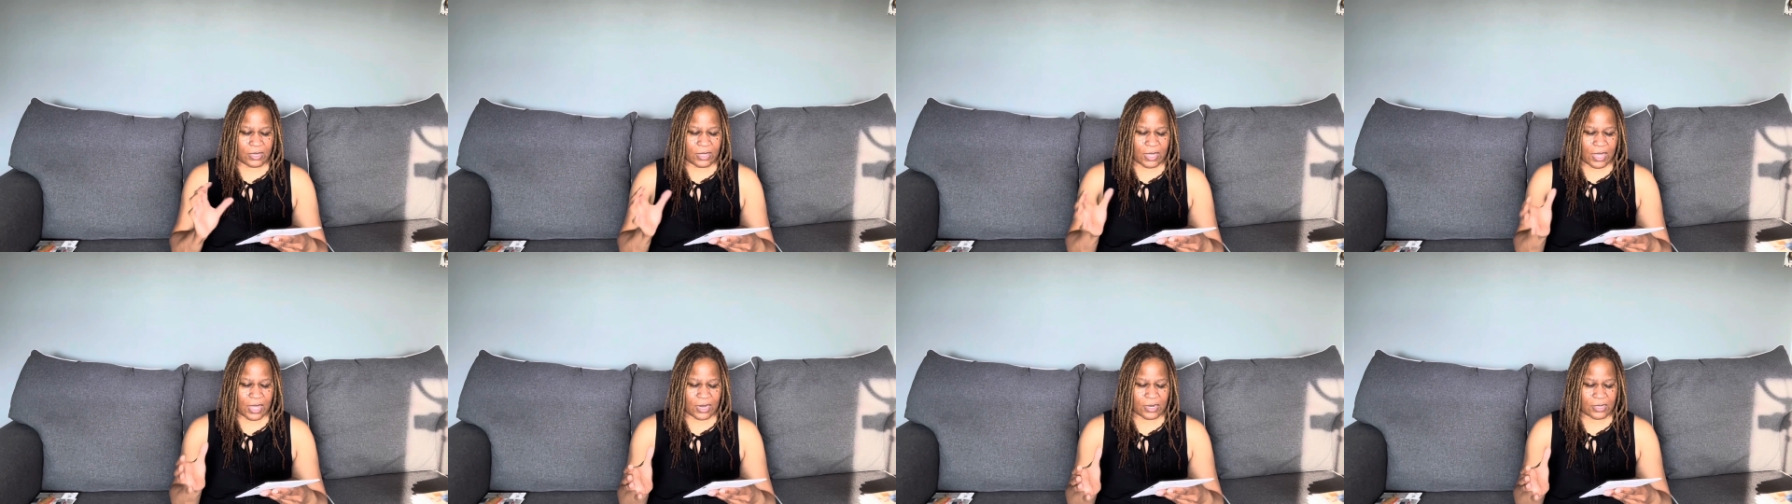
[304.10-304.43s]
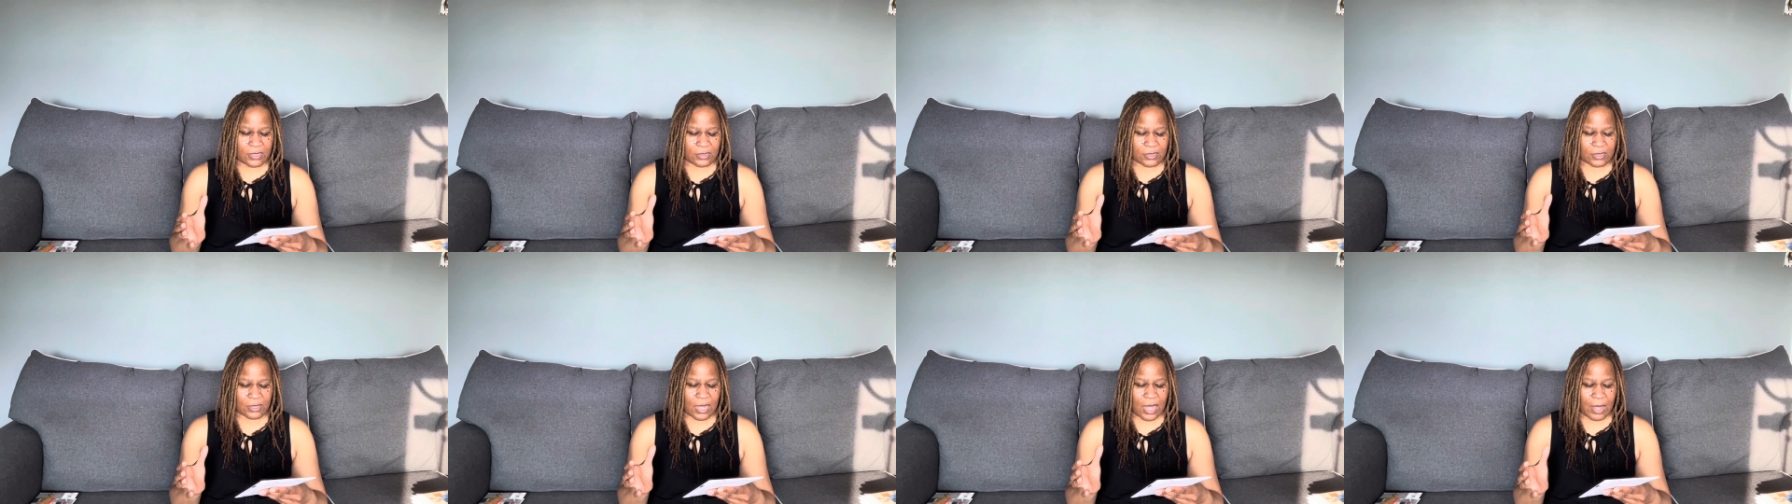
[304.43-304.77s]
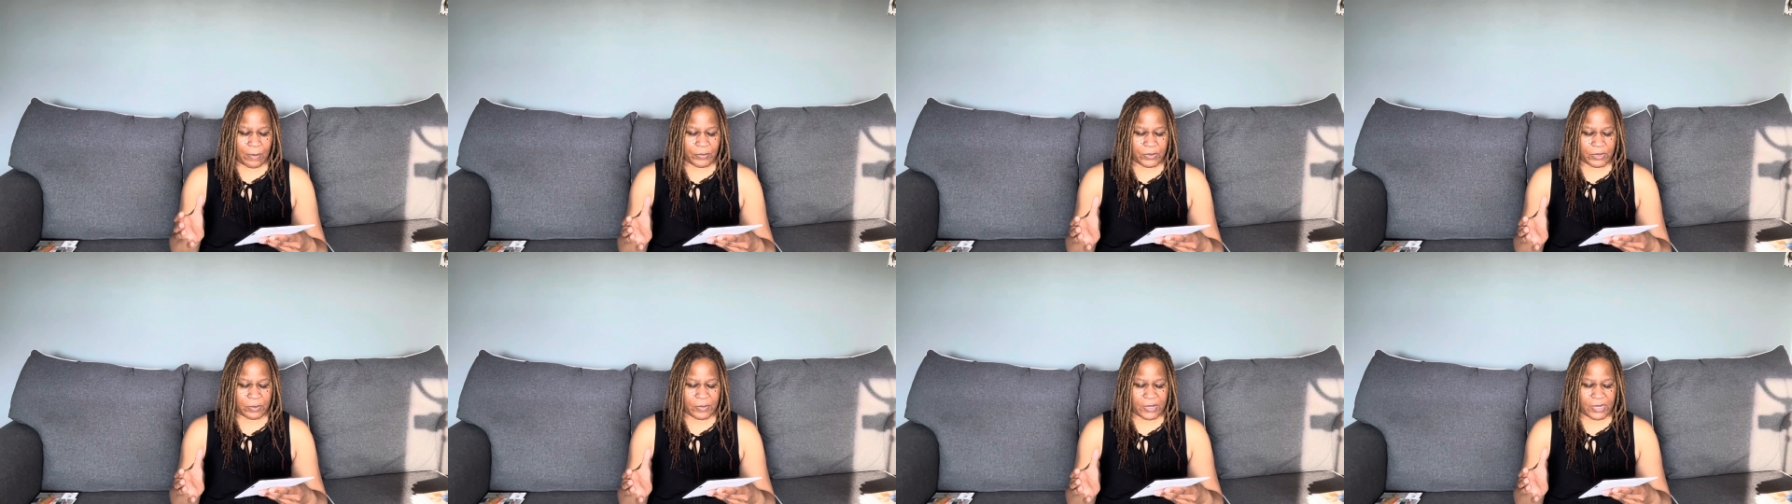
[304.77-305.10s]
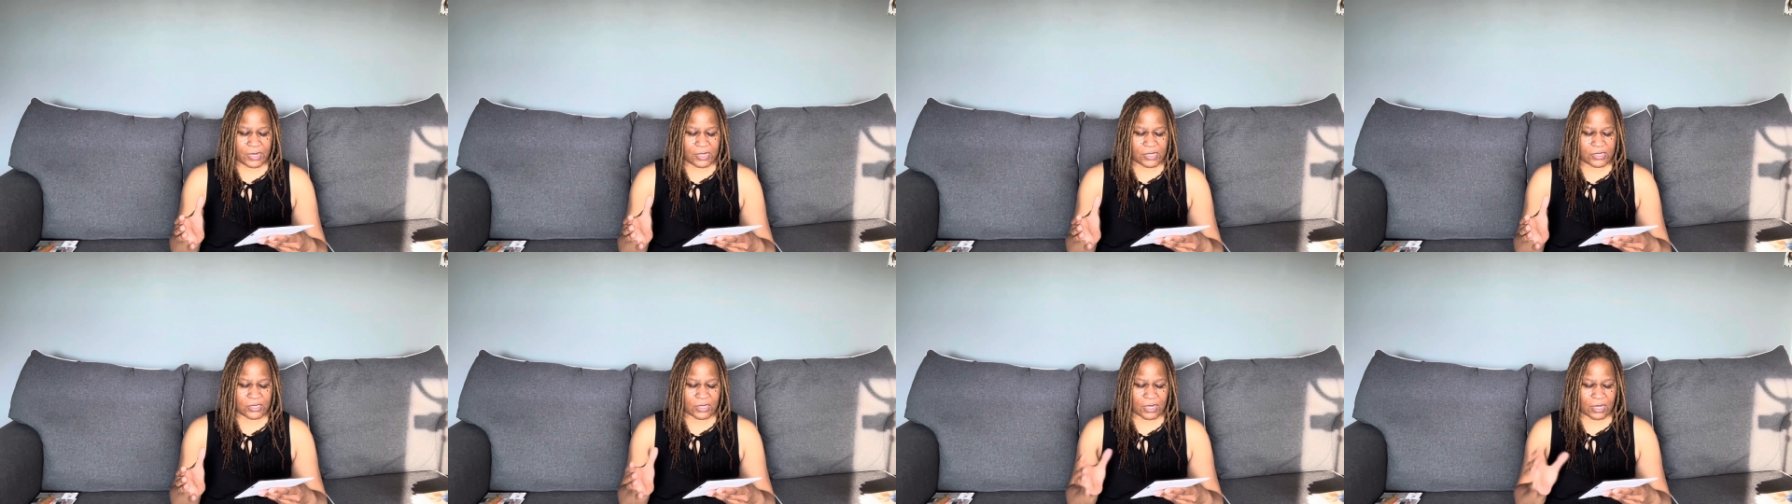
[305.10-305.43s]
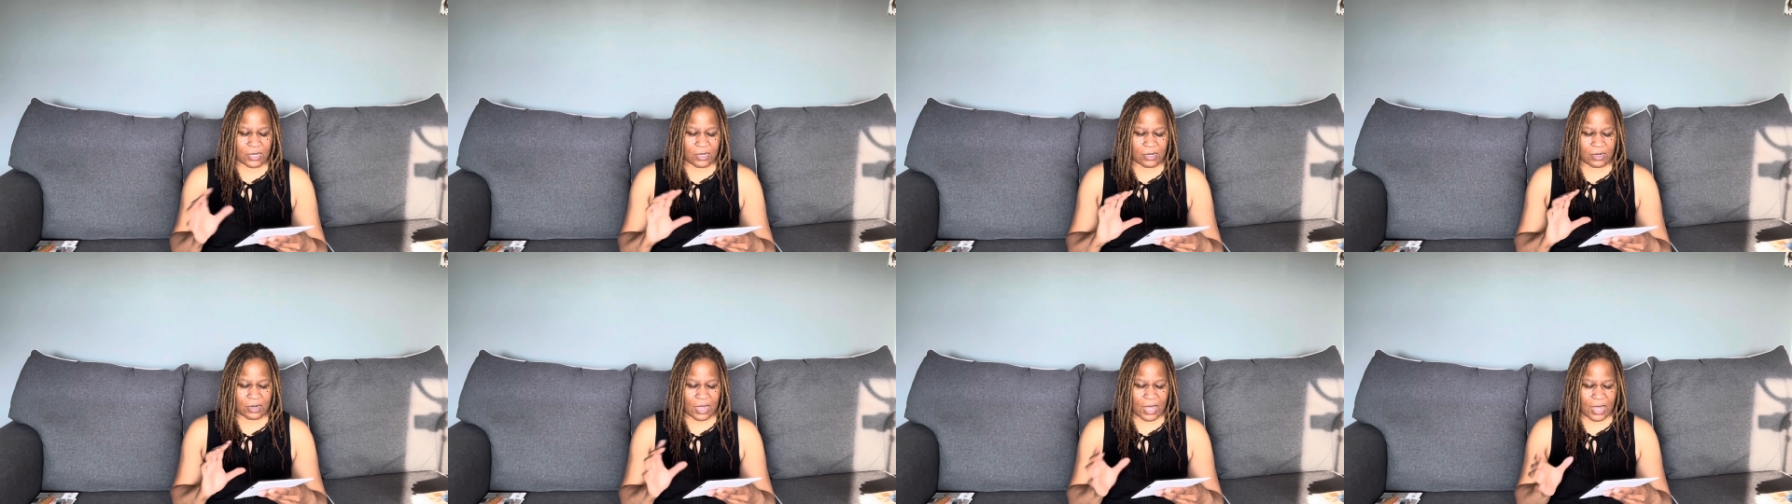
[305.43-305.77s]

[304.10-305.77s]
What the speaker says: that complement each other,